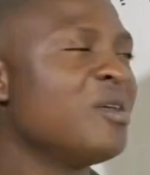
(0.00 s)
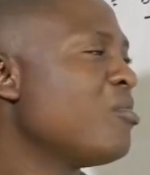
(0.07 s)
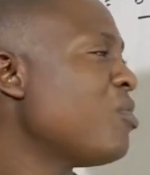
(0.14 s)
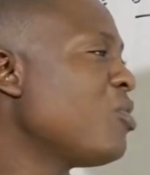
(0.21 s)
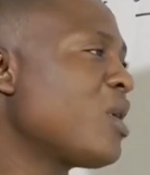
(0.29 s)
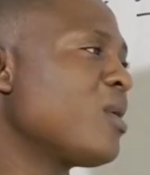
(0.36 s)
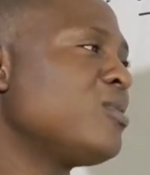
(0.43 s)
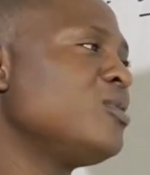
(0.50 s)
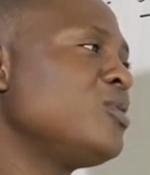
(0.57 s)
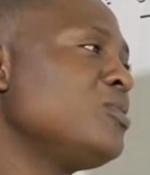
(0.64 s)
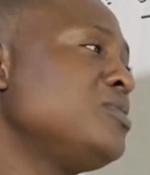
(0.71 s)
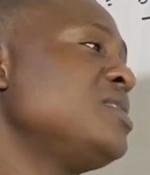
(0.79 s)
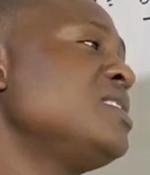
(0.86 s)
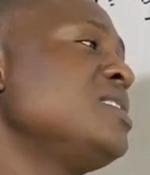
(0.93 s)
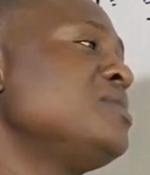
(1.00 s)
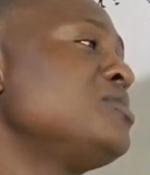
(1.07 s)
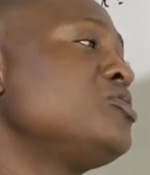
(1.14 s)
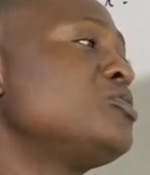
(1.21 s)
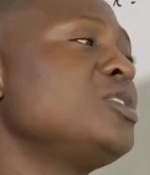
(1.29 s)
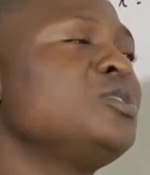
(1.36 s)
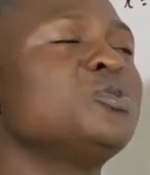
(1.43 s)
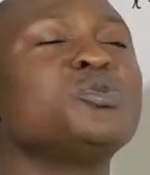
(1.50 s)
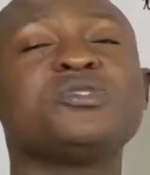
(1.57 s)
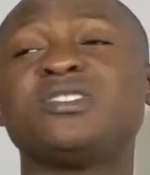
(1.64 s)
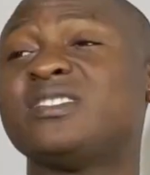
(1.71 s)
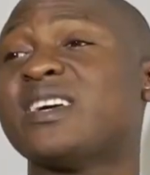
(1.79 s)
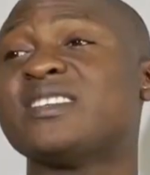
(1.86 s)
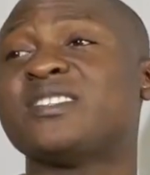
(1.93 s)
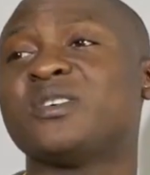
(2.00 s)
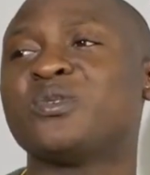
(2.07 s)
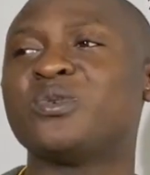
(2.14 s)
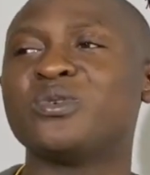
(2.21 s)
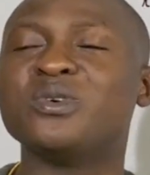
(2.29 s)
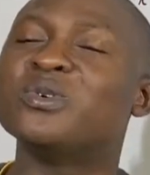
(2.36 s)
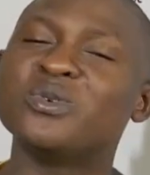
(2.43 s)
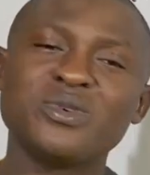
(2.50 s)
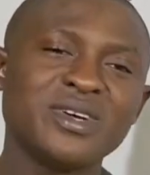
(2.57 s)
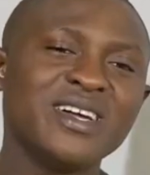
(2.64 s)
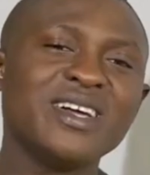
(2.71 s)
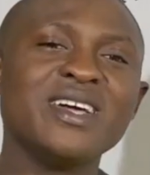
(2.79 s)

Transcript: combo calculator, you see it's showing you syntax error. No.